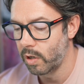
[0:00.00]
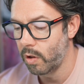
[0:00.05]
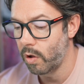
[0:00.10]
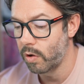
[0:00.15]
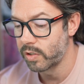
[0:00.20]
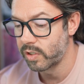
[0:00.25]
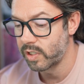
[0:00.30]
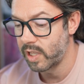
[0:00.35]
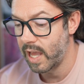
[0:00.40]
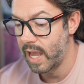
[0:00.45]

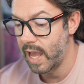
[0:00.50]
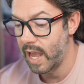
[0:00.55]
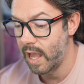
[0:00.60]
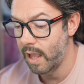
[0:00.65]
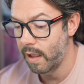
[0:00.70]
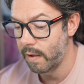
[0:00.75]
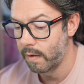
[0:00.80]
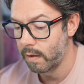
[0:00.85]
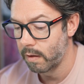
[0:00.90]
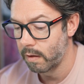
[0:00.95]
lots
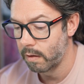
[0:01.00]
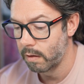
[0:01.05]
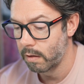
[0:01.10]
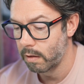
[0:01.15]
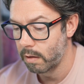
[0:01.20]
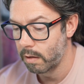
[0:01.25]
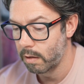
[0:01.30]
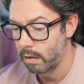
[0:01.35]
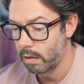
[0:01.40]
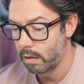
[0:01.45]
there,
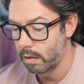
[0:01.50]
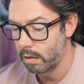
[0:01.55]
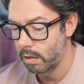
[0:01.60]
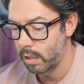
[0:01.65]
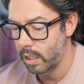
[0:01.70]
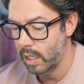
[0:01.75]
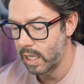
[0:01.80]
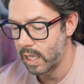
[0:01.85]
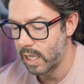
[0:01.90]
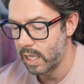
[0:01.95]

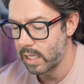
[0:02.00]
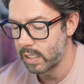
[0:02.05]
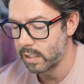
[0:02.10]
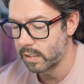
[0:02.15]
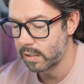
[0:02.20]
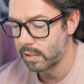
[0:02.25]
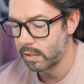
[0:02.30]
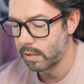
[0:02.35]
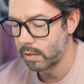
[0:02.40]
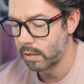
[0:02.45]

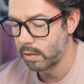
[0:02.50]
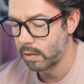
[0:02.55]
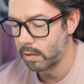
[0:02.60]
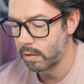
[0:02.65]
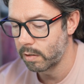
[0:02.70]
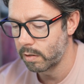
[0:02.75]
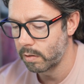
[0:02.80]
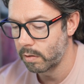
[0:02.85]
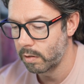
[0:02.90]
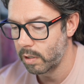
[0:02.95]
it's
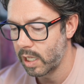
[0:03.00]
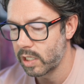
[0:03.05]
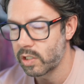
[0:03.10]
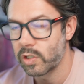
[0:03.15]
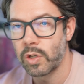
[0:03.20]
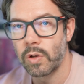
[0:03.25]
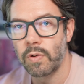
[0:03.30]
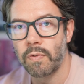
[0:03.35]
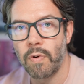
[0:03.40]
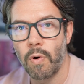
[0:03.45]

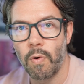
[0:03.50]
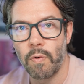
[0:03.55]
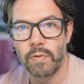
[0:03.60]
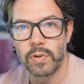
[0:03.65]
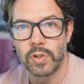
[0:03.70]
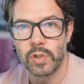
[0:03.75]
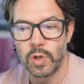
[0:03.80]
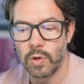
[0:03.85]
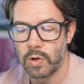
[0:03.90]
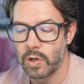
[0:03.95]
twofold
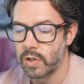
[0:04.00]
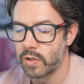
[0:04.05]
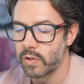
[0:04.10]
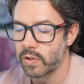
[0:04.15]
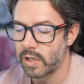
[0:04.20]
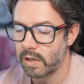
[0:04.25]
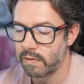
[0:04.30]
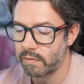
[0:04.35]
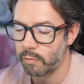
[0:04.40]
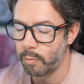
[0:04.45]
for
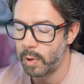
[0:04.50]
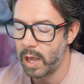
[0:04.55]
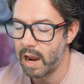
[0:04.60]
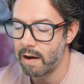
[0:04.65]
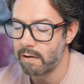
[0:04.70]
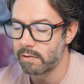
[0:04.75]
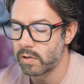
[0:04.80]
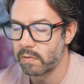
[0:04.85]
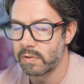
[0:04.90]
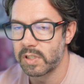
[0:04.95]
students and for
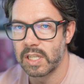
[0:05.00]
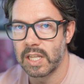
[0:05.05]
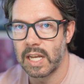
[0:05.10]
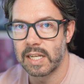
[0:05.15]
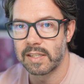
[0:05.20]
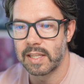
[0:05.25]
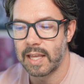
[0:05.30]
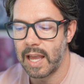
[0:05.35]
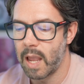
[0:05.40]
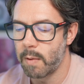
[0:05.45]
parents. Obviously
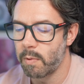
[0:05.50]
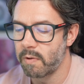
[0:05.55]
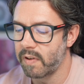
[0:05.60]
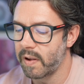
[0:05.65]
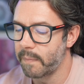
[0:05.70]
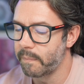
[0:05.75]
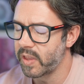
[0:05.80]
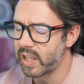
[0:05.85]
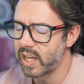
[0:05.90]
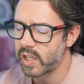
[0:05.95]
that's the aim of
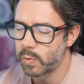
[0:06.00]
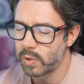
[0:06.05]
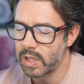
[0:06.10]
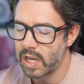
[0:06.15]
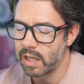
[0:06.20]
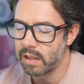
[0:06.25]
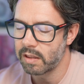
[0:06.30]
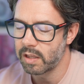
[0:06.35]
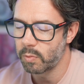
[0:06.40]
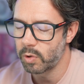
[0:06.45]
it. And as with
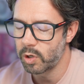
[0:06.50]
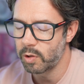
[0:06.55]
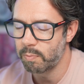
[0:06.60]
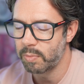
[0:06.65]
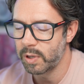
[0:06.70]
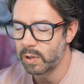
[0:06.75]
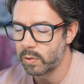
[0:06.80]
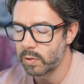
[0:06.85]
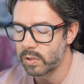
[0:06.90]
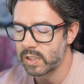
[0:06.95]
anything, when you
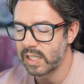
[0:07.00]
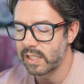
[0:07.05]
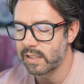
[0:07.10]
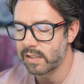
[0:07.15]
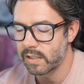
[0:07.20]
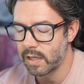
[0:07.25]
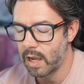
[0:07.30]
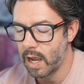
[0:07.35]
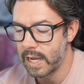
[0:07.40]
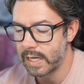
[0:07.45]
build
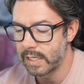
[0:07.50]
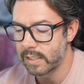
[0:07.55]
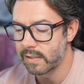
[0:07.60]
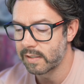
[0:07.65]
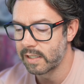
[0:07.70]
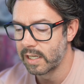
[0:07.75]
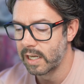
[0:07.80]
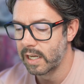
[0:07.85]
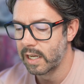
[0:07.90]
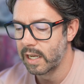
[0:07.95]
these
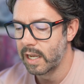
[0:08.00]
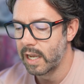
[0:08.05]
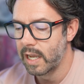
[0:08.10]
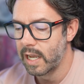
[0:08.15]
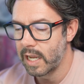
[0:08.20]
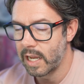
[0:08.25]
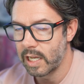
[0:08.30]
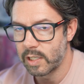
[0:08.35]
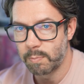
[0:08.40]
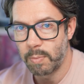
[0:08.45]
sites,
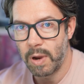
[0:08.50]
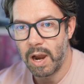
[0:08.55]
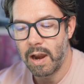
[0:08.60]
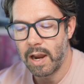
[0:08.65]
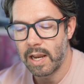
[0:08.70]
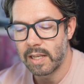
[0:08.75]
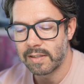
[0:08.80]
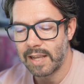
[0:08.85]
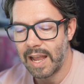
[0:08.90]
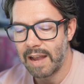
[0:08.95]

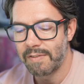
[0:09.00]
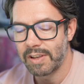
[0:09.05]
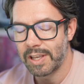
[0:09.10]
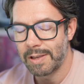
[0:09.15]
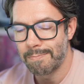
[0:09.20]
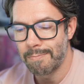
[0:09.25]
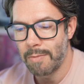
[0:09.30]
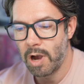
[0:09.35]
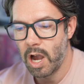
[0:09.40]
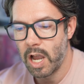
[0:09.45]
it's having
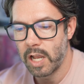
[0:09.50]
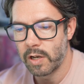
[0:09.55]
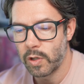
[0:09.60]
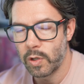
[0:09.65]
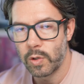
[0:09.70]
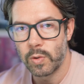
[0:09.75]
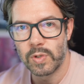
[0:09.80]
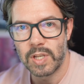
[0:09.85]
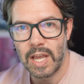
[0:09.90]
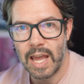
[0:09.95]
in mind
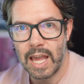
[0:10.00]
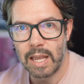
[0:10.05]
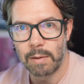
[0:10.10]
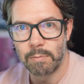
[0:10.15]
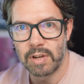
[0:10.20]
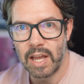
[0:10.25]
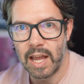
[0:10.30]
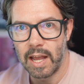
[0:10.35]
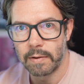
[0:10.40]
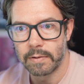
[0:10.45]
who's it
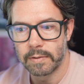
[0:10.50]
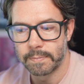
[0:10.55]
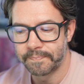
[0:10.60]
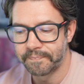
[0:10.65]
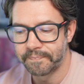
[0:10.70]
aimed at.